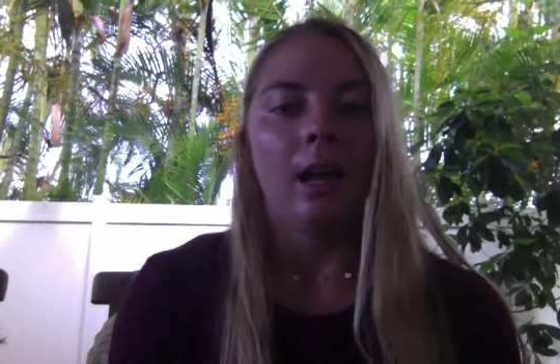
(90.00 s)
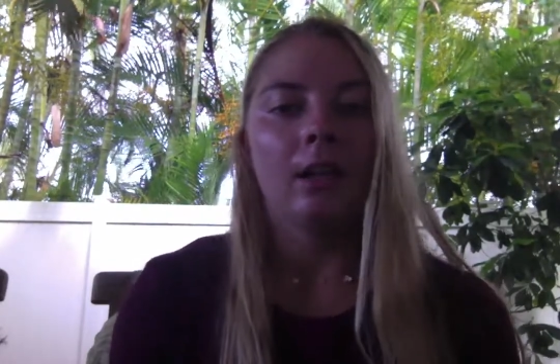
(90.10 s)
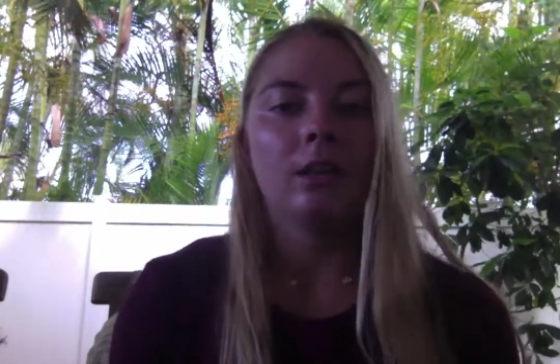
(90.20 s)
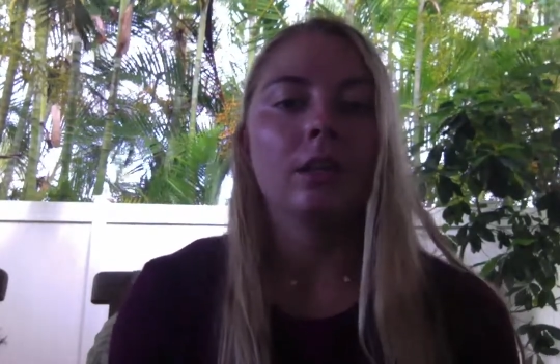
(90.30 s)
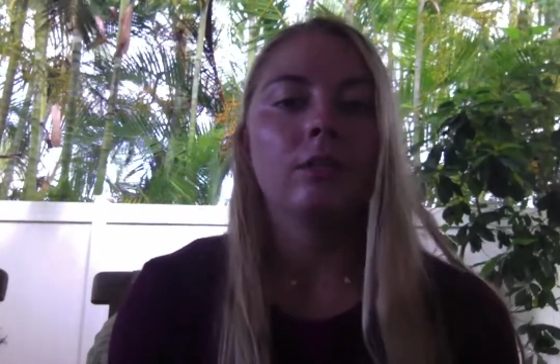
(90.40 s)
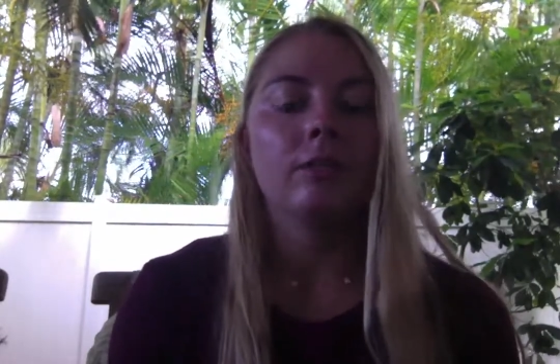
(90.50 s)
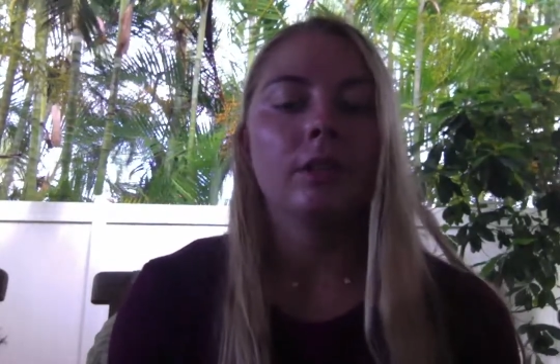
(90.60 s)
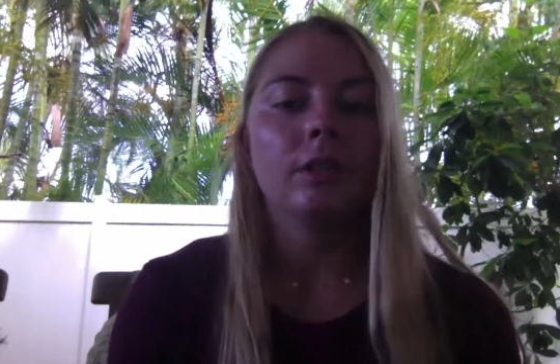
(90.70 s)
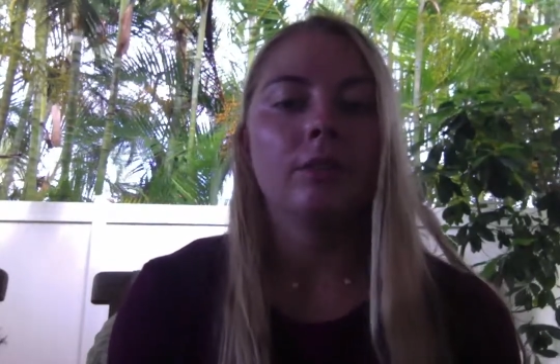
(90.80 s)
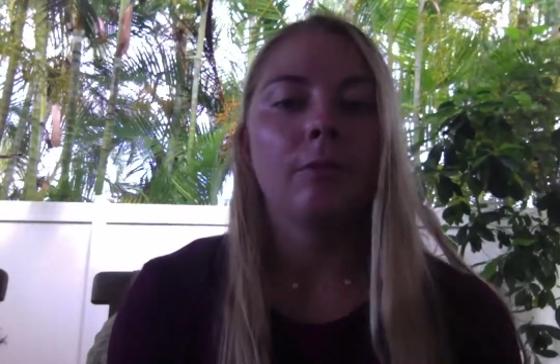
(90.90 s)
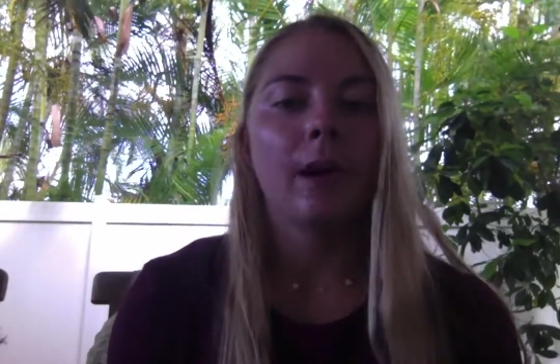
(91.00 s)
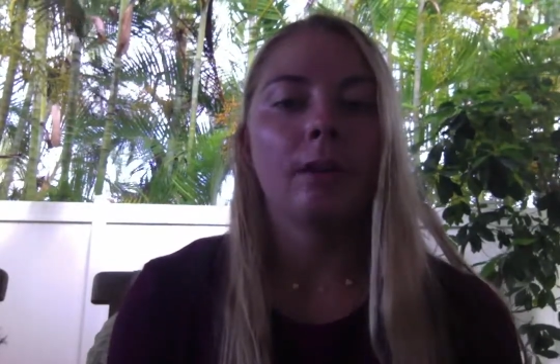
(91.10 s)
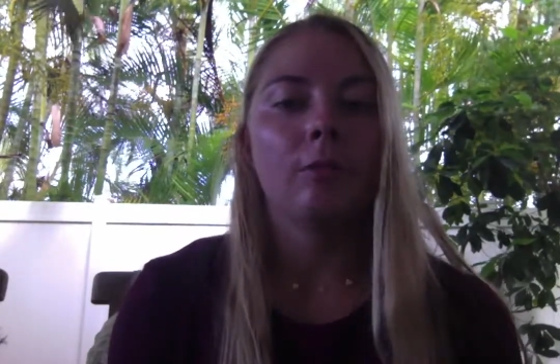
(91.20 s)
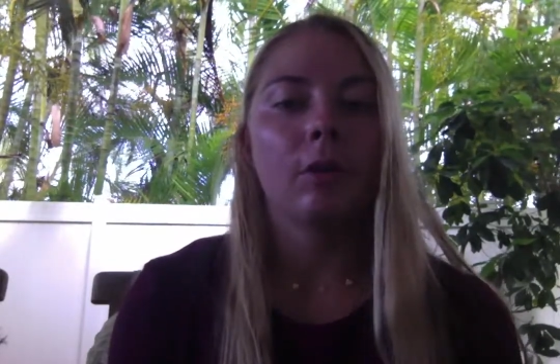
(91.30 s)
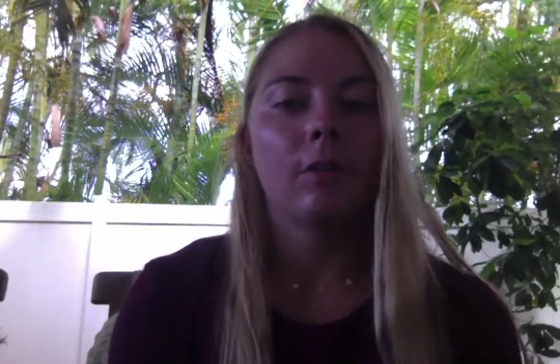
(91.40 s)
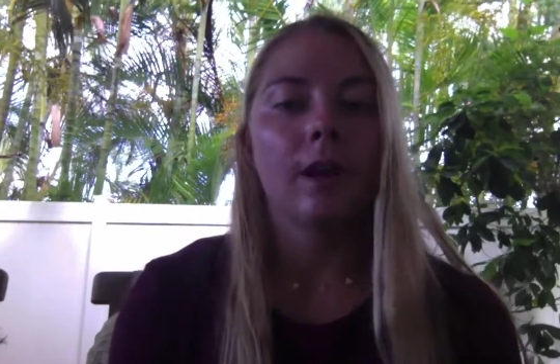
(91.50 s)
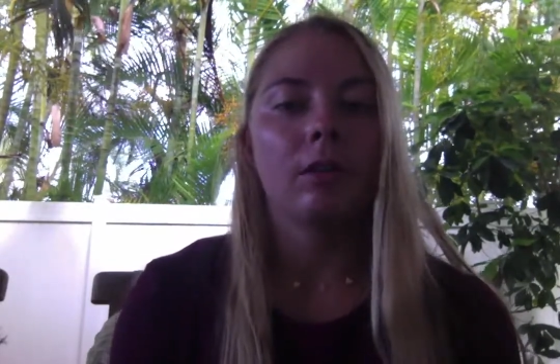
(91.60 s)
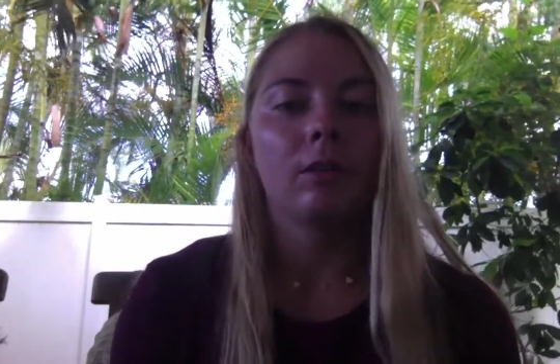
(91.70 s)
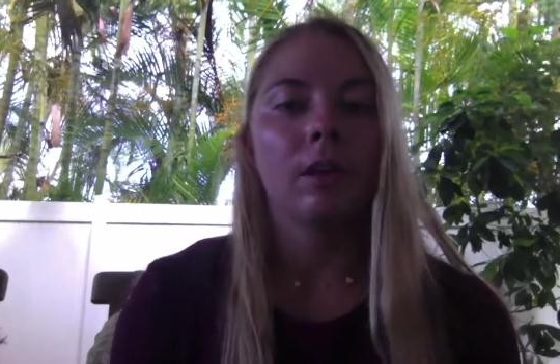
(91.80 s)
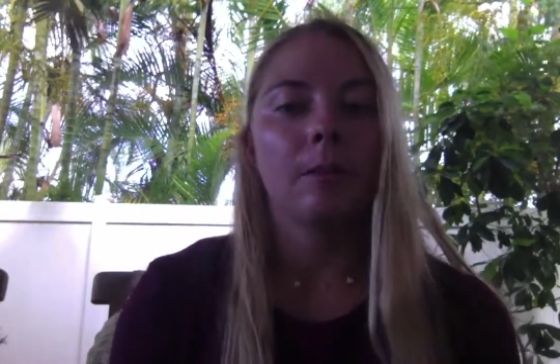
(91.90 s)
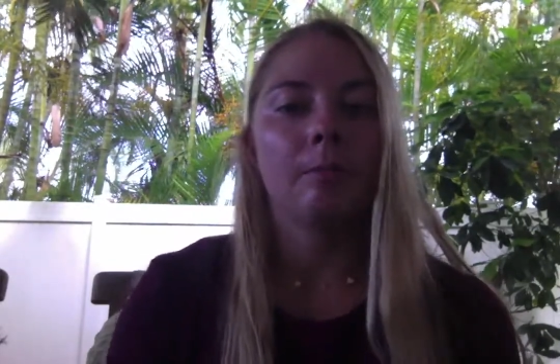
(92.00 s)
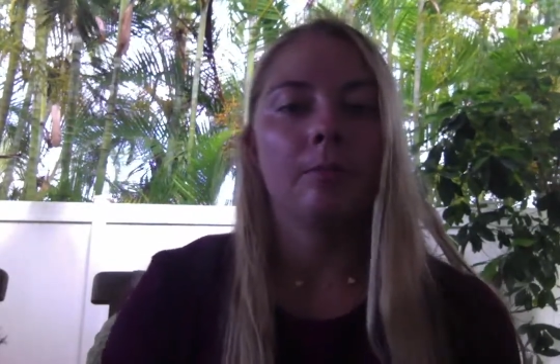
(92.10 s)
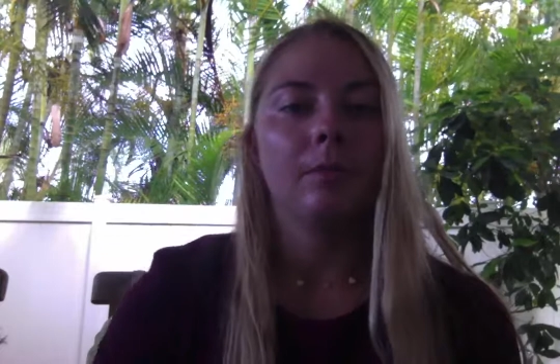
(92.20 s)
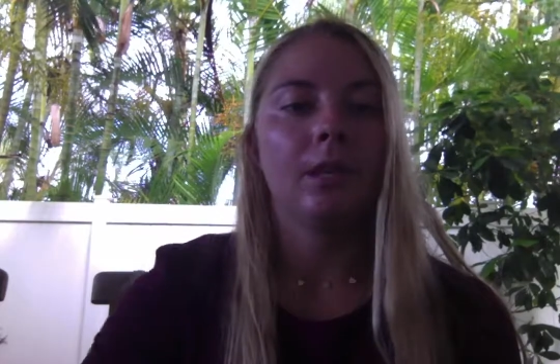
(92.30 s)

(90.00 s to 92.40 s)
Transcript: At the University of Hawaii Rotaract Club,